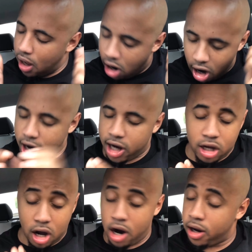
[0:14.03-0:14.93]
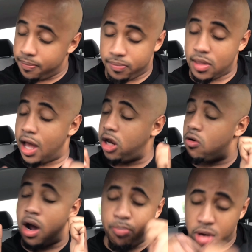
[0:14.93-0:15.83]
All right, car, I
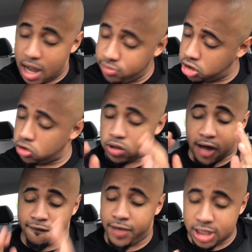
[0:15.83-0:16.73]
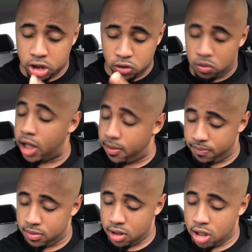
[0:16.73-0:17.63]
know I promised you I'll fix you up,
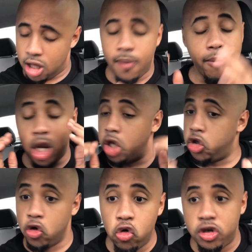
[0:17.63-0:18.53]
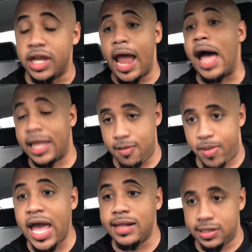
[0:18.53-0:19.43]
but a dude did not get
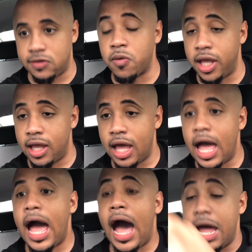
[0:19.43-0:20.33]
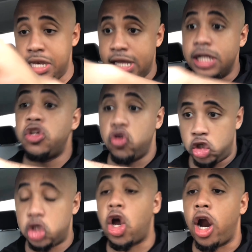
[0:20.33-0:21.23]
paid this week. I need you to
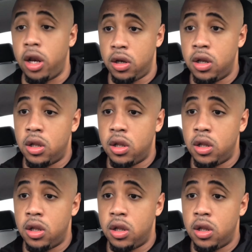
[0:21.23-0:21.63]
start.